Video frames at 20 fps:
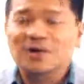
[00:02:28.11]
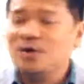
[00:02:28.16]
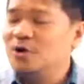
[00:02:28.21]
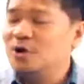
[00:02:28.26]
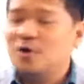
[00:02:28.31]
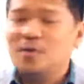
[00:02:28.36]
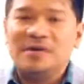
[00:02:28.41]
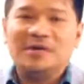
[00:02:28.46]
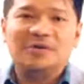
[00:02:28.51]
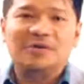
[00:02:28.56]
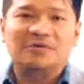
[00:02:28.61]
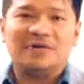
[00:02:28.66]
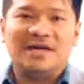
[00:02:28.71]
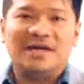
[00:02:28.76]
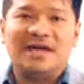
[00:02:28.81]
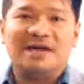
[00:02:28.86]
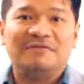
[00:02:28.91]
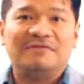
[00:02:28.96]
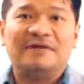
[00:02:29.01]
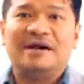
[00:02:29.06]
you're going to
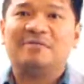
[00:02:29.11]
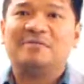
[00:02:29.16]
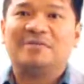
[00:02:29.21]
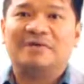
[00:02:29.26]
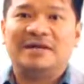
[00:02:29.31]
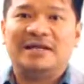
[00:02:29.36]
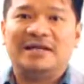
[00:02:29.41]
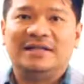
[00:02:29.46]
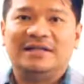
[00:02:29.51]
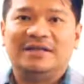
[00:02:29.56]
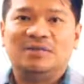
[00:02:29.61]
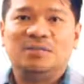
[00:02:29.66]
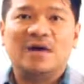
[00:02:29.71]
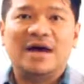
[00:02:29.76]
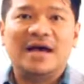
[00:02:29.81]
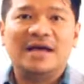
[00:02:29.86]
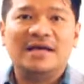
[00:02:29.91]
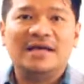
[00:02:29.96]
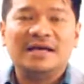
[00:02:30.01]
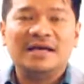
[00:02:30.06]
evaporate.
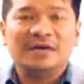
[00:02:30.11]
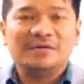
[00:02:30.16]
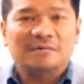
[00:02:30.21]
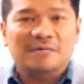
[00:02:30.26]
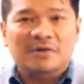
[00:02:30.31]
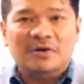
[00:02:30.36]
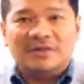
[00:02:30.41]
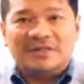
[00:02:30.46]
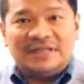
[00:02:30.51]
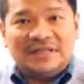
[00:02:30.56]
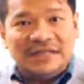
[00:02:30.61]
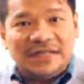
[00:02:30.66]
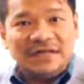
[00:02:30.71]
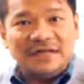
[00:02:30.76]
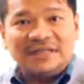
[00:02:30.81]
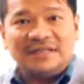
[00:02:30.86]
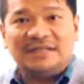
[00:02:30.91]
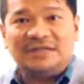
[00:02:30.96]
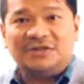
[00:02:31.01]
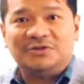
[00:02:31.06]
Why? Because
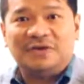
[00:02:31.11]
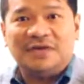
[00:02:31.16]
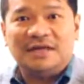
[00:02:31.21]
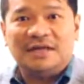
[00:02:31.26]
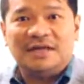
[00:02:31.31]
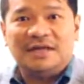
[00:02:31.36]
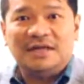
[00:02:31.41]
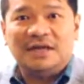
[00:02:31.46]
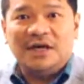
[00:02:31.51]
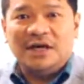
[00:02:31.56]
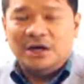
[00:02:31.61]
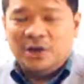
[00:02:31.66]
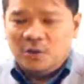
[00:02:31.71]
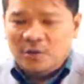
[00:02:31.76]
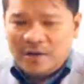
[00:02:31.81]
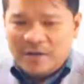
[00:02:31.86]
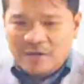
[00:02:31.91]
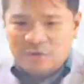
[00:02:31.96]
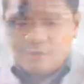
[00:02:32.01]
here is the trend. You